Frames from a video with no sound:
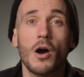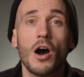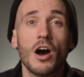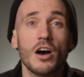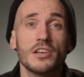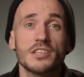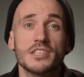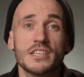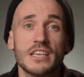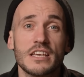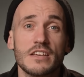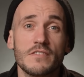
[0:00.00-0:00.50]

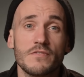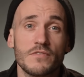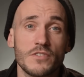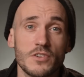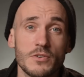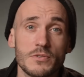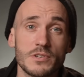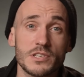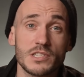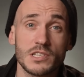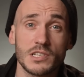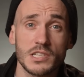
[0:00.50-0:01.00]
asking
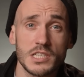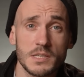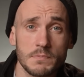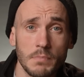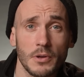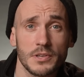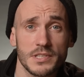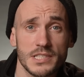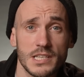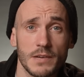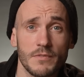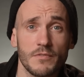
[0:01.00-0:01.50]
viewers to
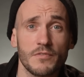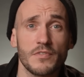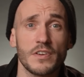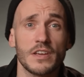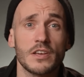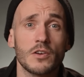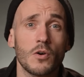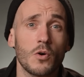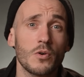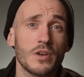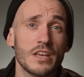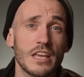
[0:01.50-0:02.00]
spot
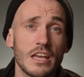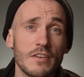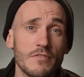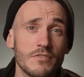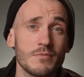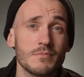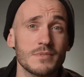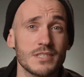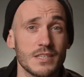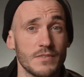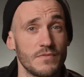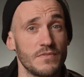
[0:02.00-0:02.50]
something or give
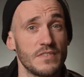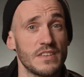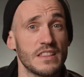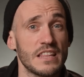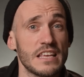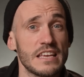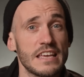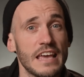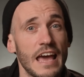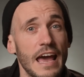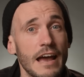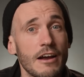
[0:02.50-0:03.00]
them something
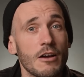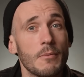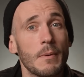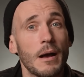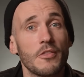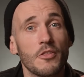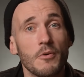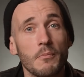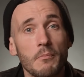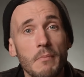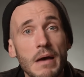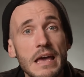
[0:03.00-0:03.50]
they care
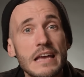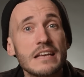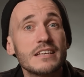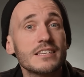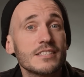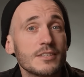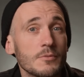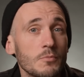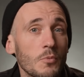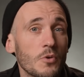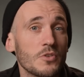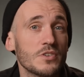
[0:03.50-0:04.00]
about that makes
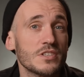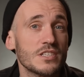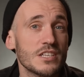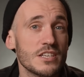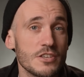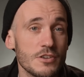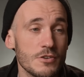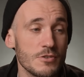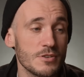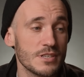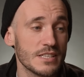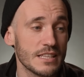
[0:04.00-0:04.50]
them want to
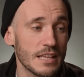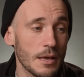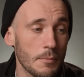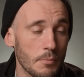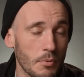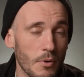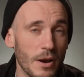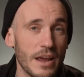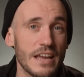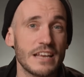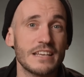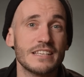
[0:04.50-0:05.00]
use their
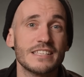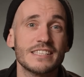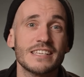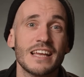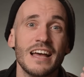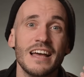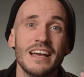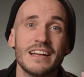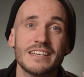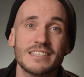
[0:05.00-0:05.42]
brains